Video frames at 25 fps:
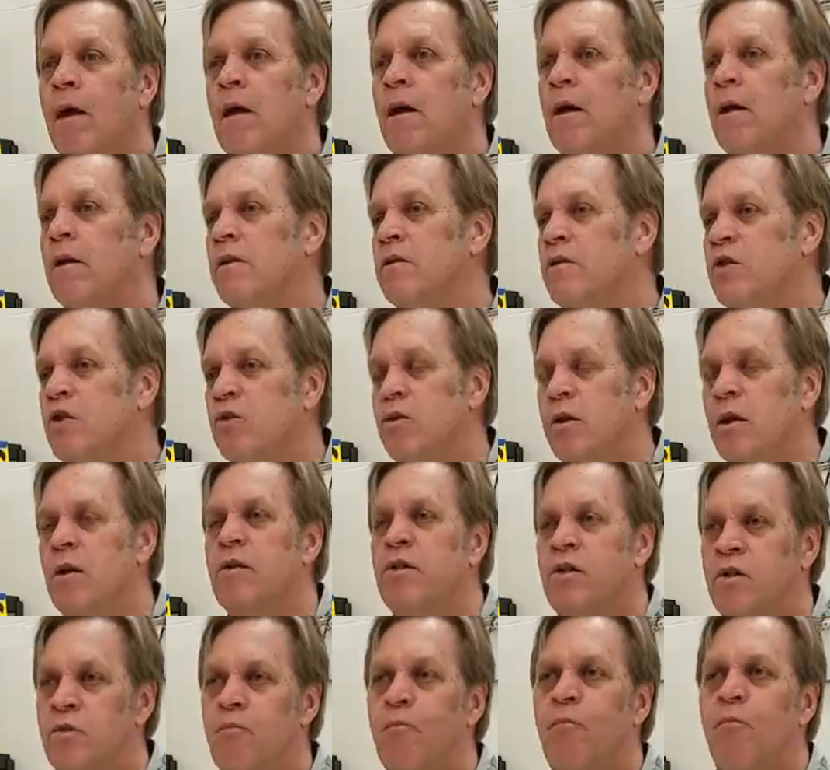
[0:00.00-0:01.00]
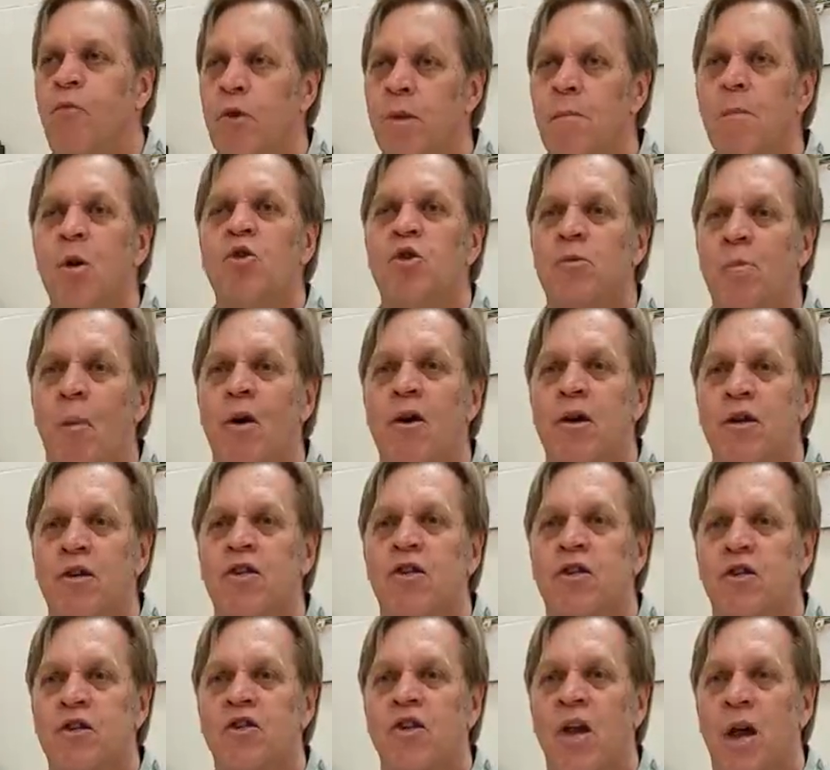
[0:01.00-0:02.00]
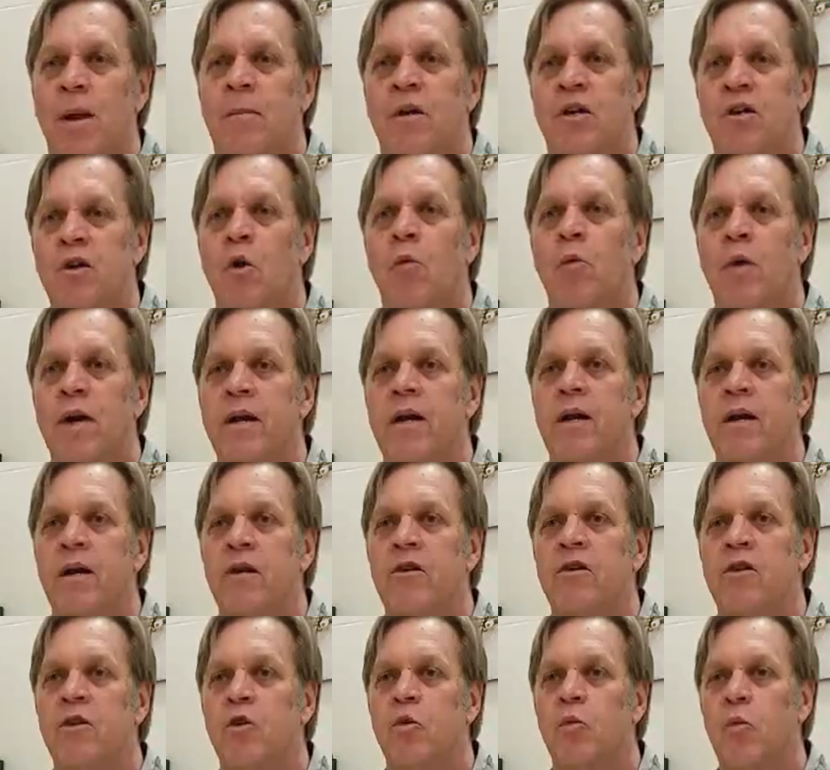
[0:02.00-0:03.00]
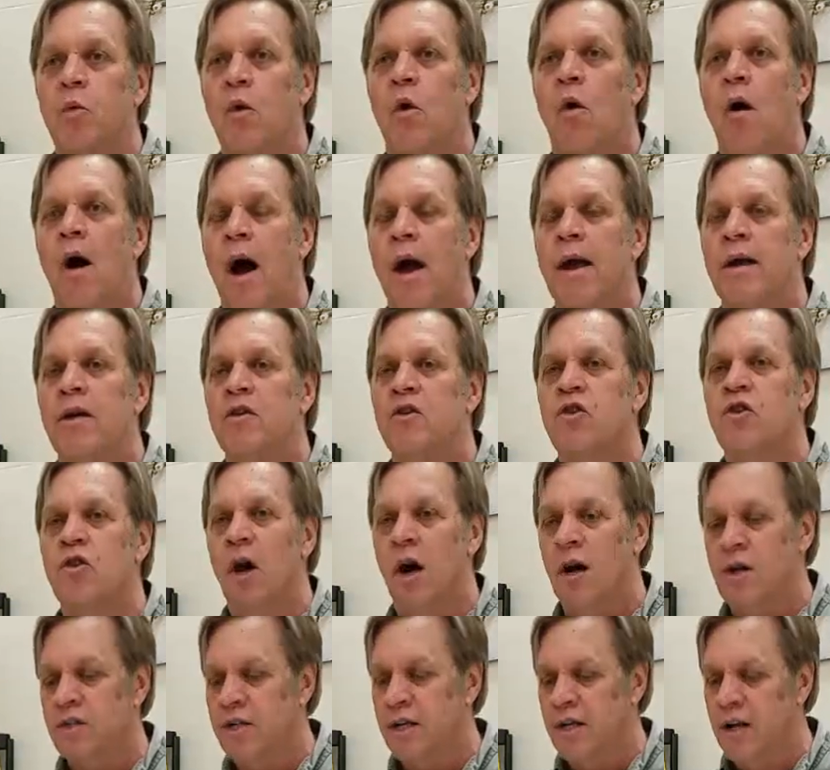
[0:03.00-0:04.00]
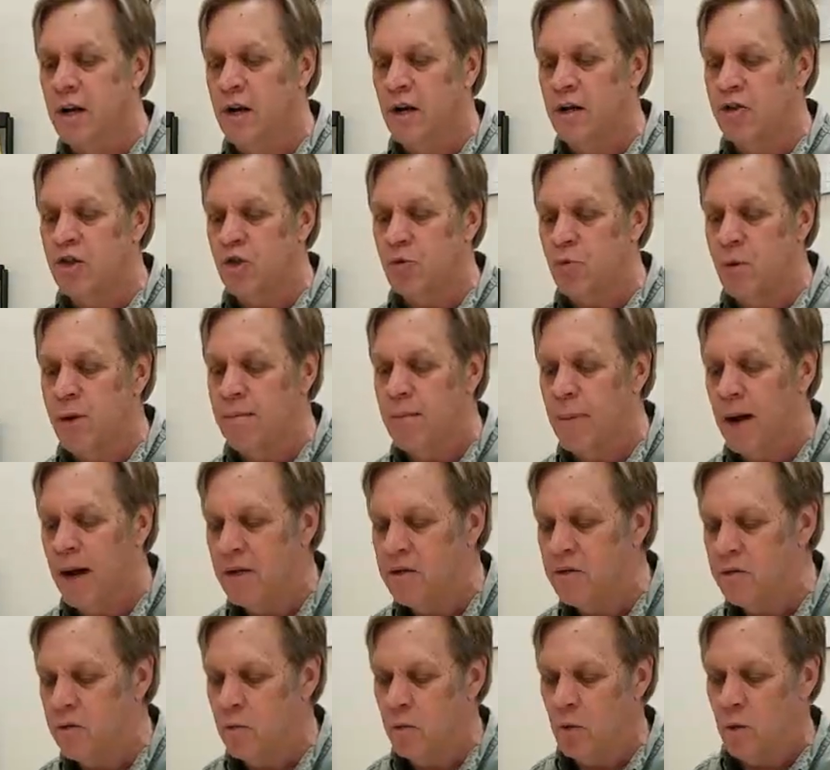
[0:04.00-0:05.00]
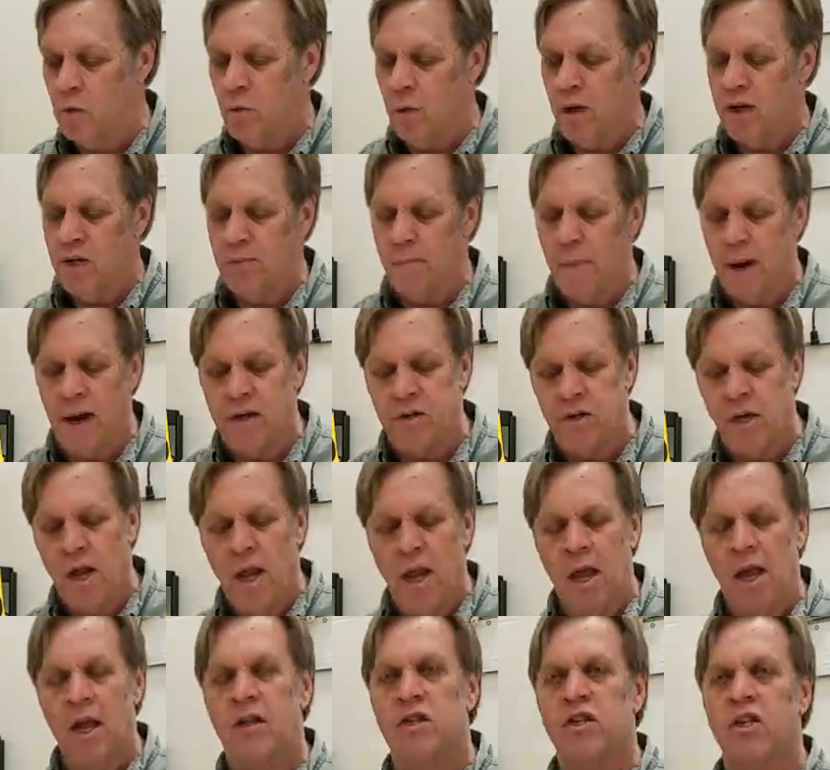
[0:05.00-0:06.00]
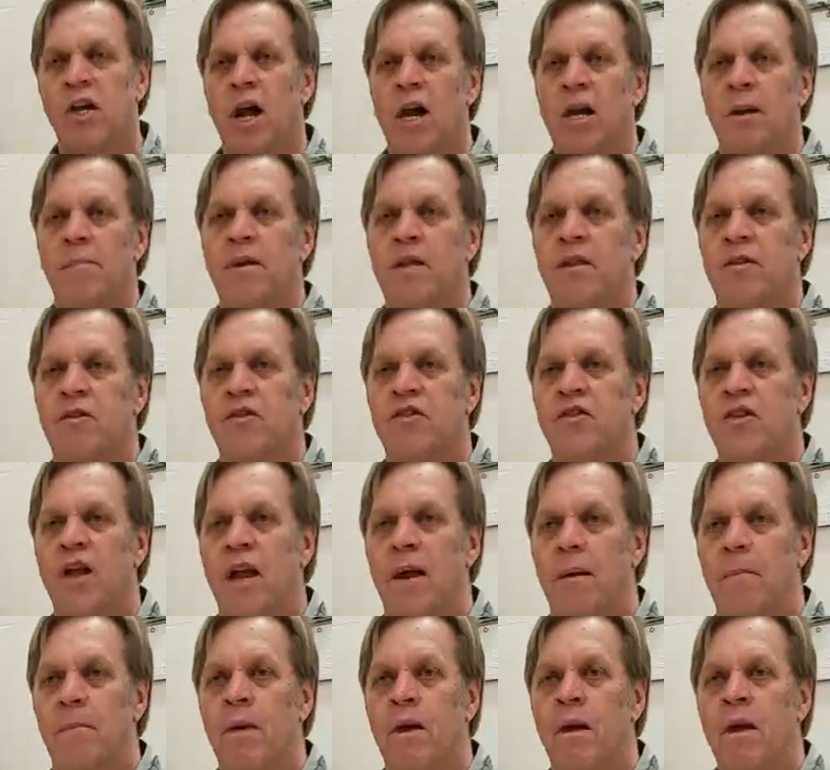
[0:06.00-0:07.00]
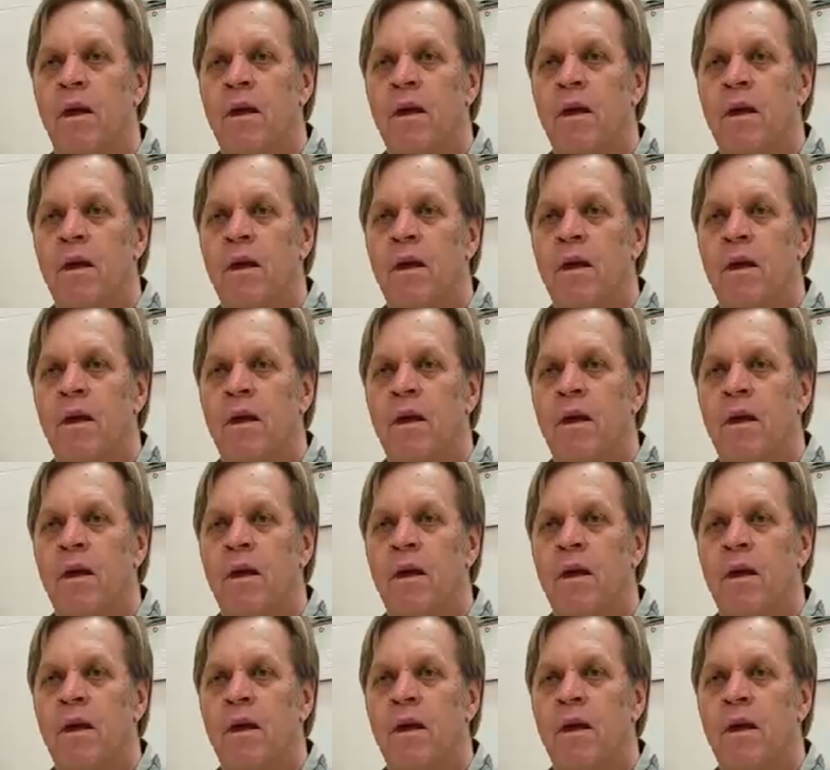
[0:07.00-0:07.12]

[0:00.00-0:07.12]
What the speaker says: It's for the most part, it's the same. Until we get into the real high-end shocks, again, on street bikes and road race bikes, it's gonna be the same.